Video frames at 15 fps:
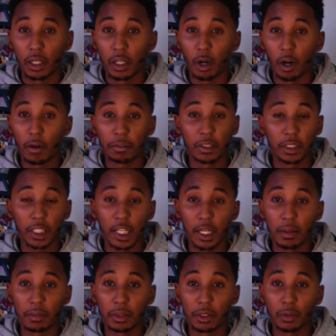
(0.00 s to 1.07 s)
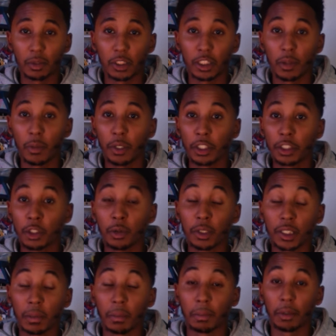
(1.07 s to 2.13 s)
Oftentimes, when someone is doing
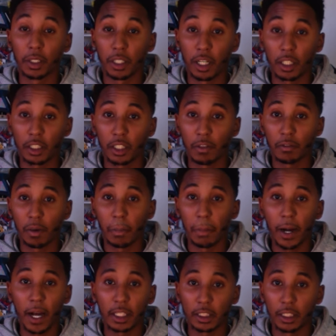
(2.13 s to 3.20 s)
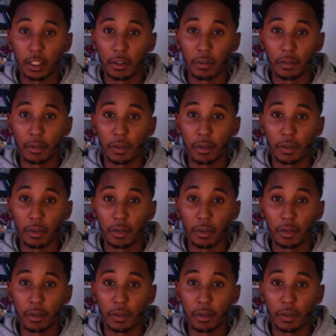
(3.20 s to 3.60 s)
something productive or positive,